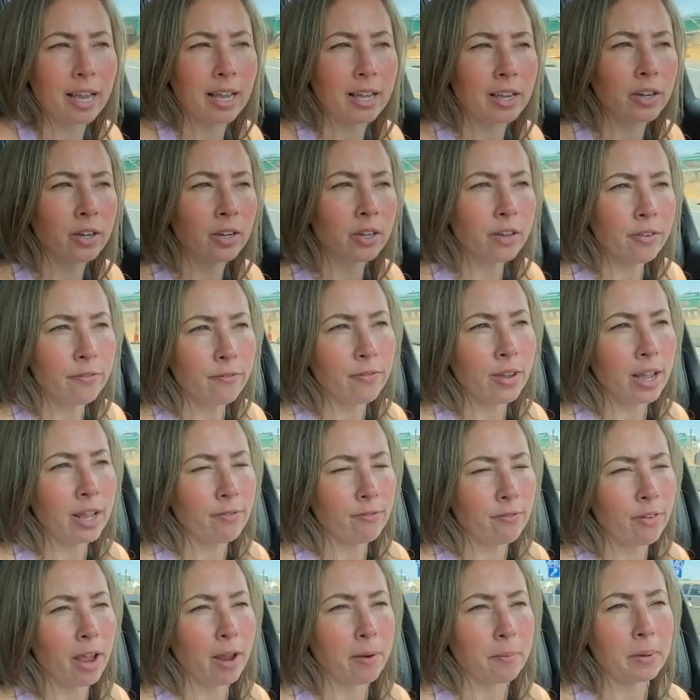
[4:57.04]
I couldn't
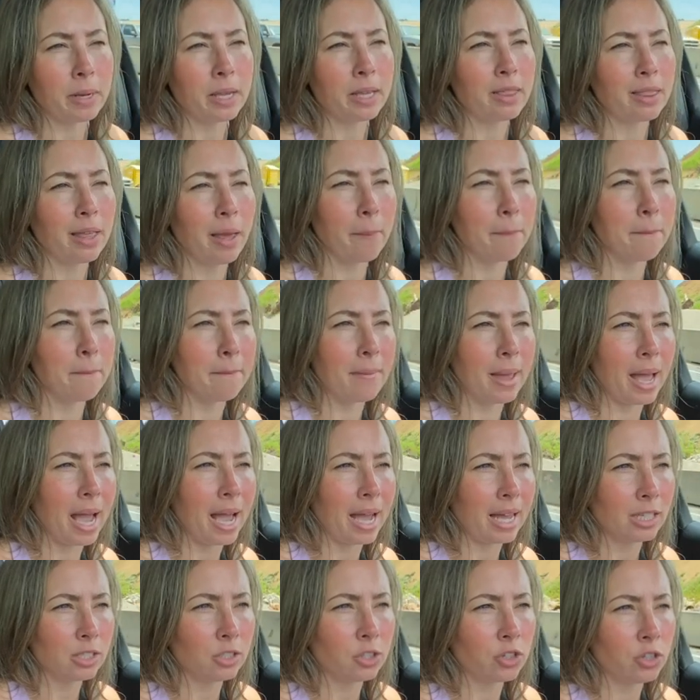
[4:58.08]
find fabric that
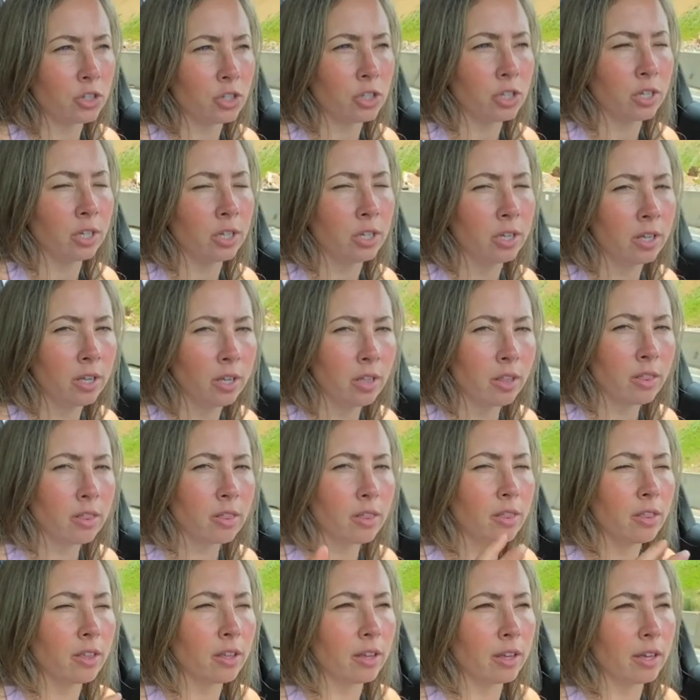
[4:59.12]
matched
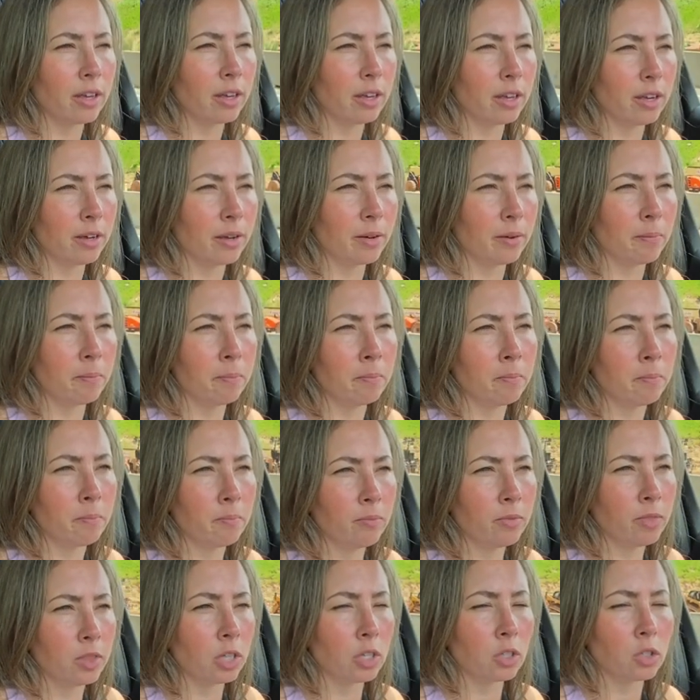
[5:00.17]
the
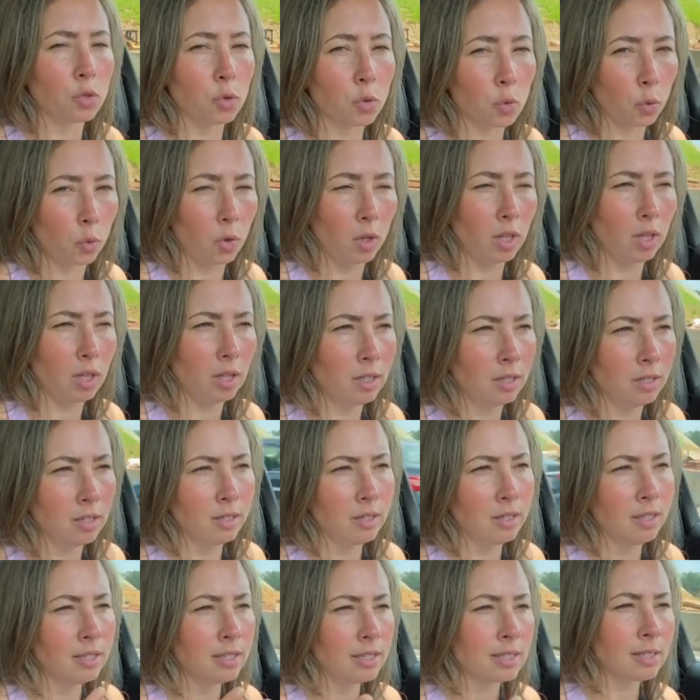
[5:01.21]
the tulle.
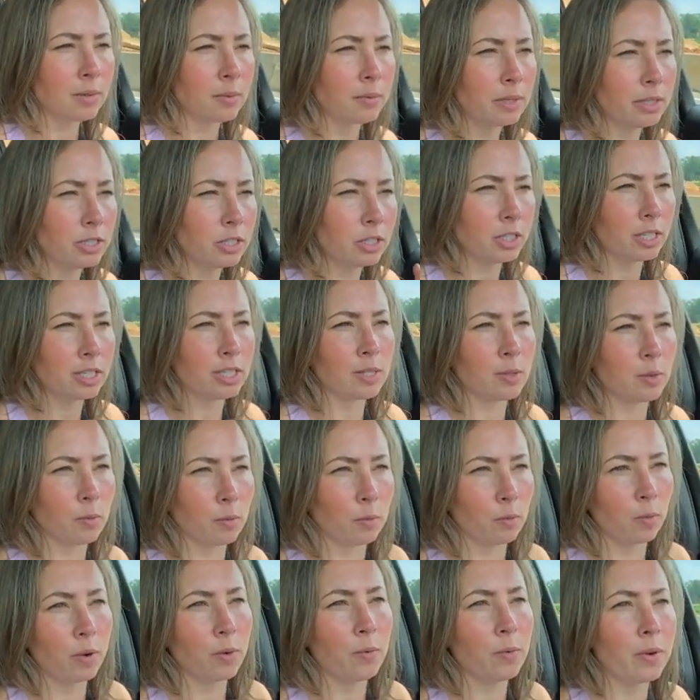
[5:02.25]
So we just,
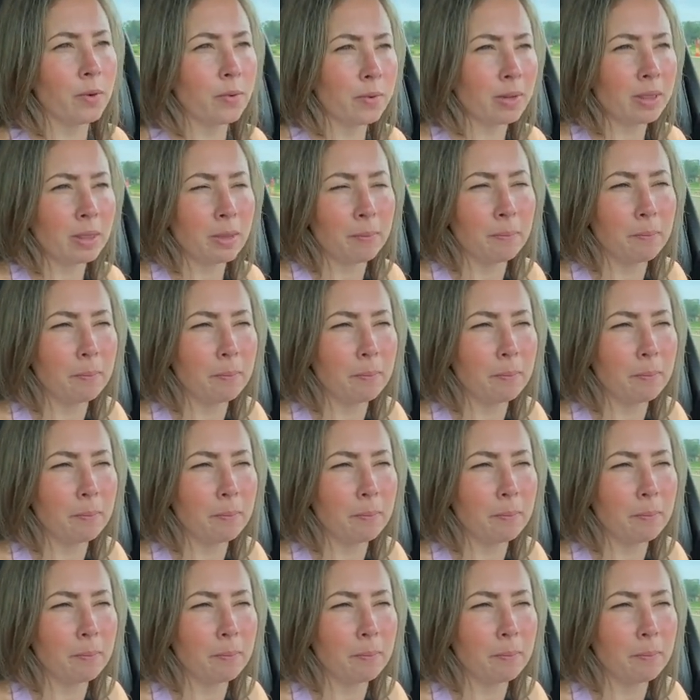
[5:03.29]
we went with a